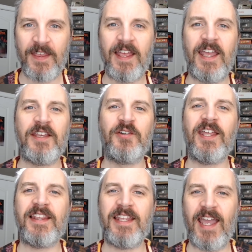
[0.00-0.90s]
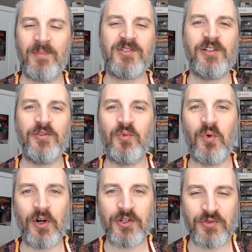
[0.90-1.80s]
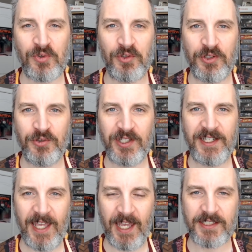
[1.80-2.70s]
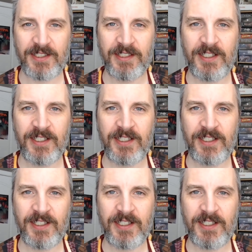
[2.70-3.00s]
you get the absolute worst roll you can get.